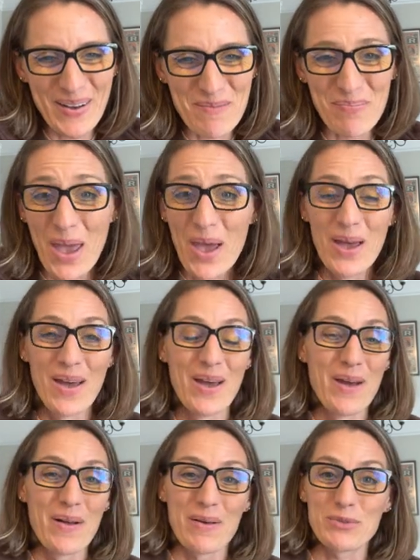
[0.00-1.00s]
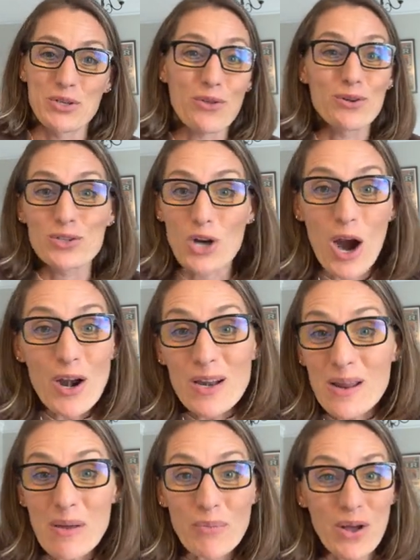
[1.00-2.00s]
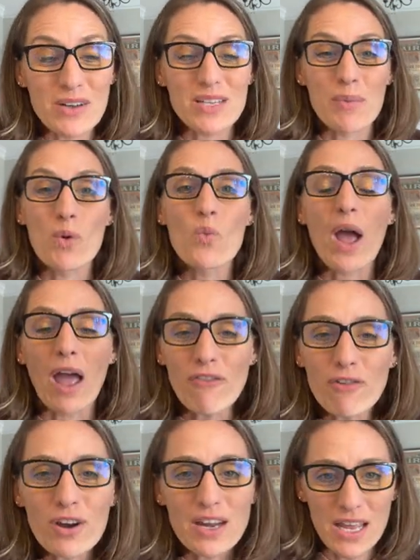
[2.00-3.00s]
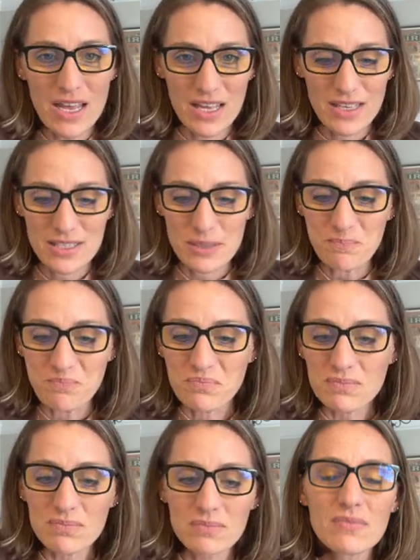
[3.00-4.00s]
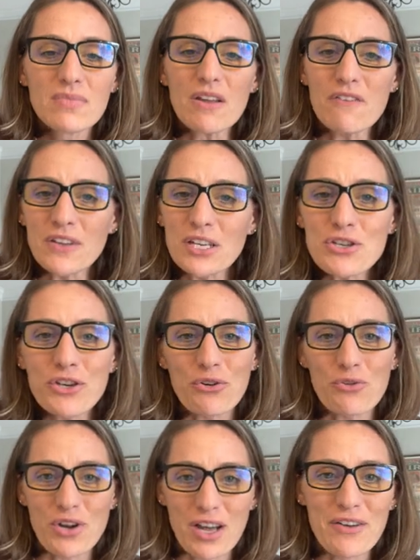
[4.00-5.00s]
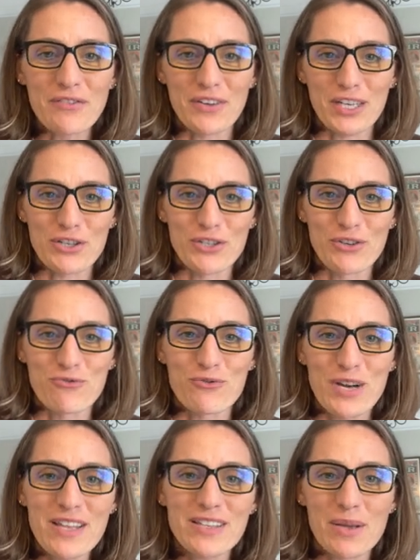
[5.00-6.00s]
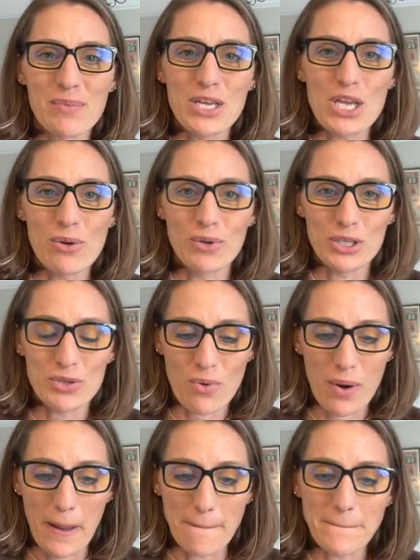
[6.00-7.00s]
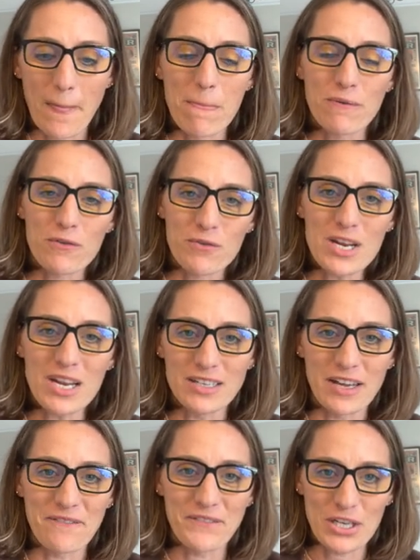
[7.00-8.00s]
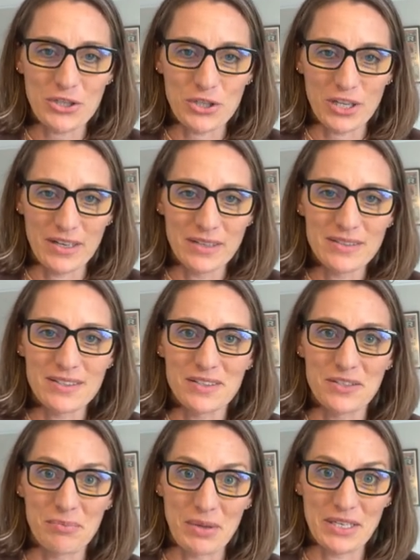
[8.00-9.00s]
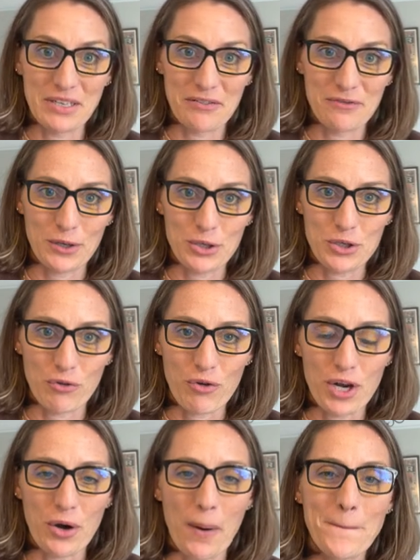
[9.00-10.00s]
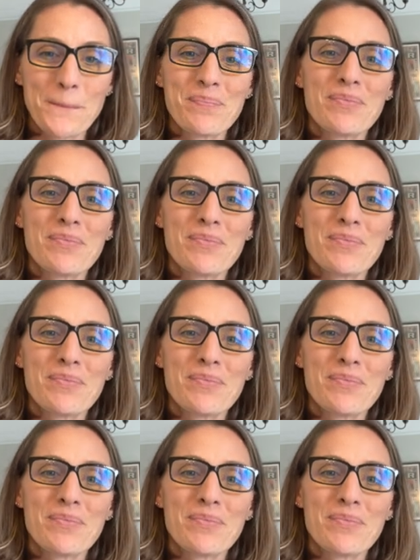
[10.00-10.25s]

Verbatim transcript: um, I'm sure there's gardening books. I mean, whatever it is, fiction or nonfiction, read something you enjoy. If you're reading nonfiction, says the big nonfiction reader,